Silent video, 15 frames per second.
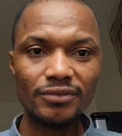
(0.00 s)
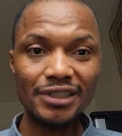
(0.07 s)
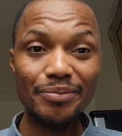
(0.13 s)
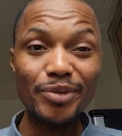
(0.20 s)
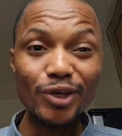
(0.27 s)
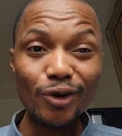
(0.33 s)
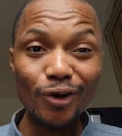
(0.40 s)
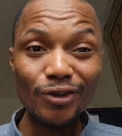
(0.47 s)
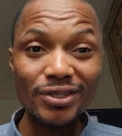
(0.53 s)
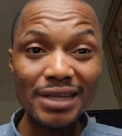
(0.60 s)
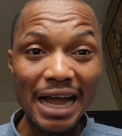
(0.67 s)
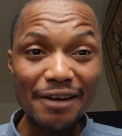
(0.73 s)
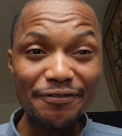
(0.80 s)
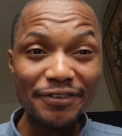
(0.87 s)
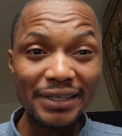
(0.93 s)
Because
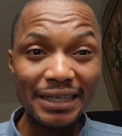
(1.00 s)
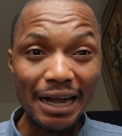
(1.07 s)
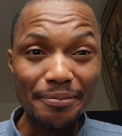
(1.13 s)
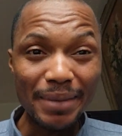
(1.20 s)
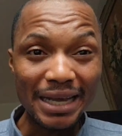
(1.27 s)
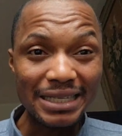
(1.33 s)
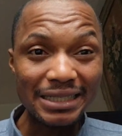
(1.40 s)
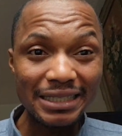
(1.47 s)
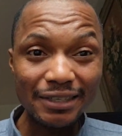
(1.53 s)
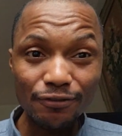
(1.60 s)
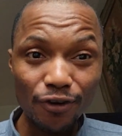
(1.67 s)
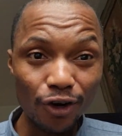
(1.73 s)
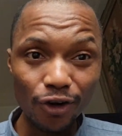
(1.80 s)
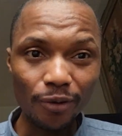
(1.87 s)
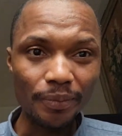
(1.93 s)
Africa must
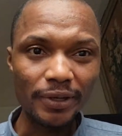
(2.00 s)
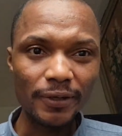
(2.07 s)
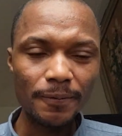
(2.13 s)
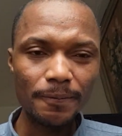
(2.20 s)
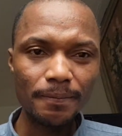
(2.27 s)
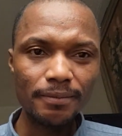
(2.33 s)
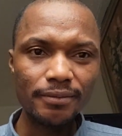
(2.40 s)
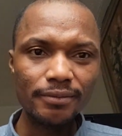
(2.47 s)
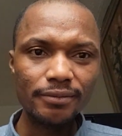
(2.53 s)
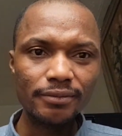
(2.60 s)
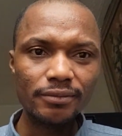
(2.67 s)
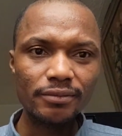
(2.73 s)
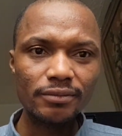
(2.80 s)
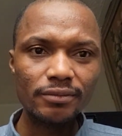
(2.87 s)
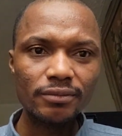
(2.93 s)
develop.
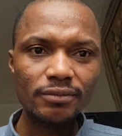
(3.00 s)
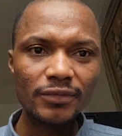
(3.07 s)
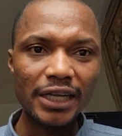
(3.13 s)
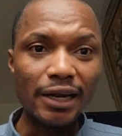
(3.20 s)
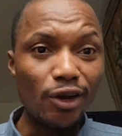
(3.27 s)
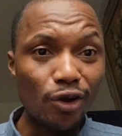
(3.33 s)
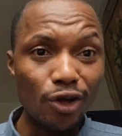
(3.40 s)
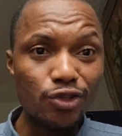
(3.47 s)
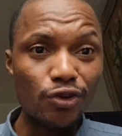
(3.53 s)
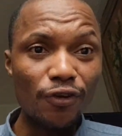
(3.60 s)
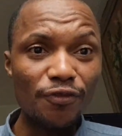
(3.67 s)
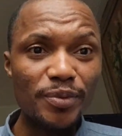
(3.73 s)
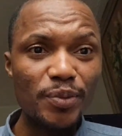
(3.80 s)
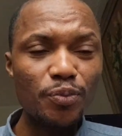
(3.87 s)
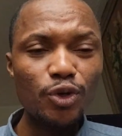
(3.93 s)
A lot
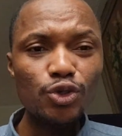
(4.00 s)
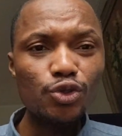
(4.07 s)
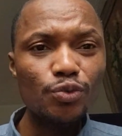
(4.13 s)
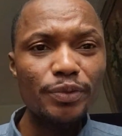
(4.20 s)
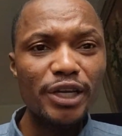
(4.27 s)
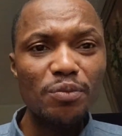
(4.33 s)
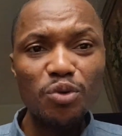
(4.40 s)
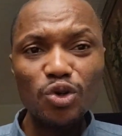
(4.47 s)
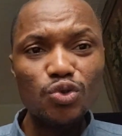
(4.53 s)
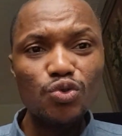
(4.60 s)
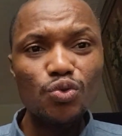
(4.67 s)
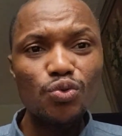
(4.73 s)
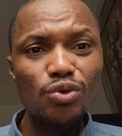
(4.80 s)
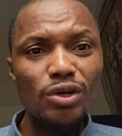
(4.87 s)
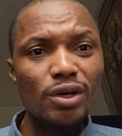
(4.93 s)
of people should be able
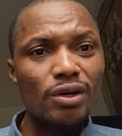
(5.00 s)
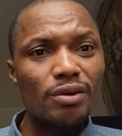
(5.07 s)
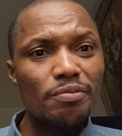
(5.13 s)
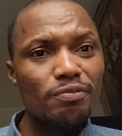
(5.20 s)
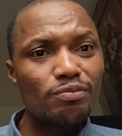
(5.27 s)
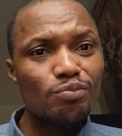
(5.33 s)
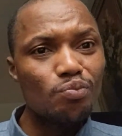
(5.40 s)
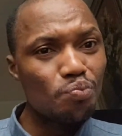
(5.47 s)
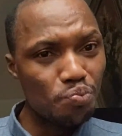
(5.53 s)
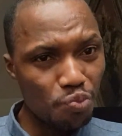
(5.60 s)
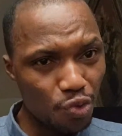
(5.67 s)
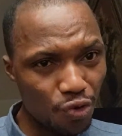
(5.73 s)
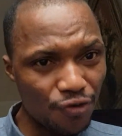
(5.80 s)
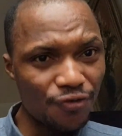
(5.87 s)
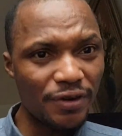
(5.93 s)
to
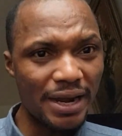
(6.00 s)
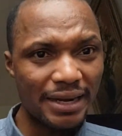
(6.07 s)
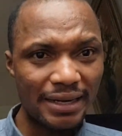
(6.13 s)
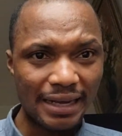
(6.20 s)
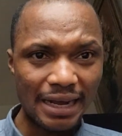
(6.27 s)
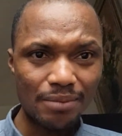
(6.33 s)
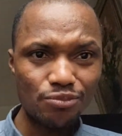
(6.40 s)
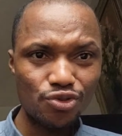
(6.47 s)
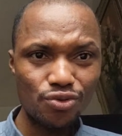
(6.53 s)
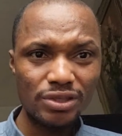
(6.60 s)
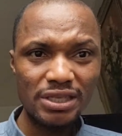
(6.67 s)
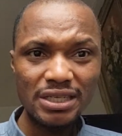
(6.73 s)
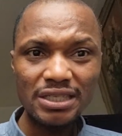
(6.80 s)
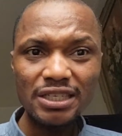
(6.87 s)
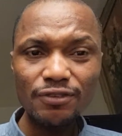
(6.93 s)
move and come to
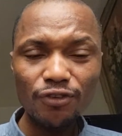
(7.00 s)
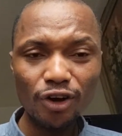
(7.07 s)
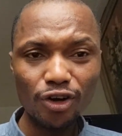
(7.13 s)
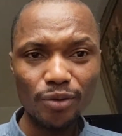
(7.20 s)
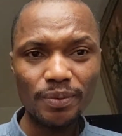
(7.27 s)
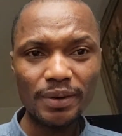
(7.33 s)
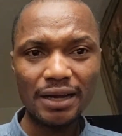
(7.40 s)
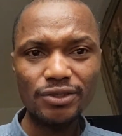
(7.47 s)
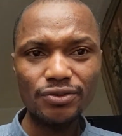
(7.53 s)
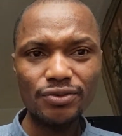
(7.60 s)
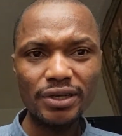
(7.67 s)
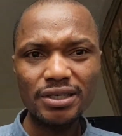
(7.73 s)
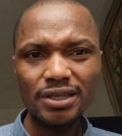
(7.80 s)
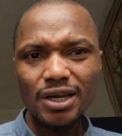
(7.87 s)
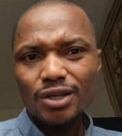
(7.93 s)
these developed
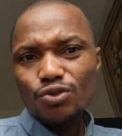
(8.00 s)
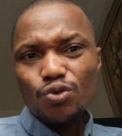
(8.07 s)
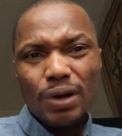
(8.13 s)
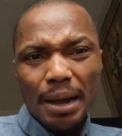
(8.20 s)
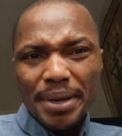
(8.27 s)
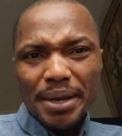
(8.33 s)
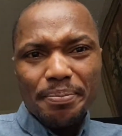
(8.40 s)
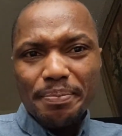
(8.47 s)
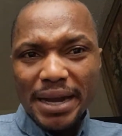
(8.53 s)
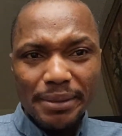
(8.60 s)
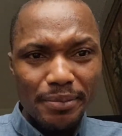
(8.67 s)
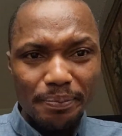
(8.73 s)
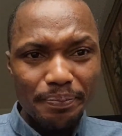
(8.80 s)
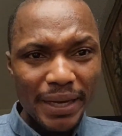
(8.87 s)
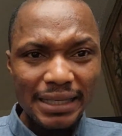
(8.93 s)
countries to come and
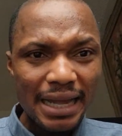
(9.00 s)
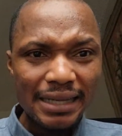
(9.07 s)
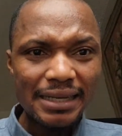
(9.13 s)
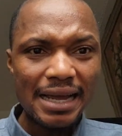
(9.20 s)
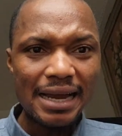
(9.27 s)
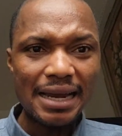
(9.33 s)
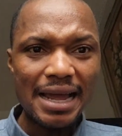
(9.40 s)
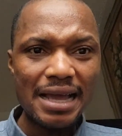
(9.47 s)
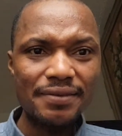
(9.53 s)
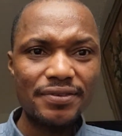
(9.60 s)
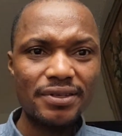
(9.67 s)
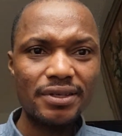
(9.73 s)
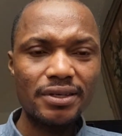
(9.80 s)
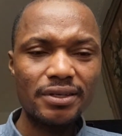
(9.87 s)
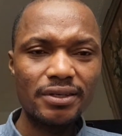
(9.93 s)
better their lives.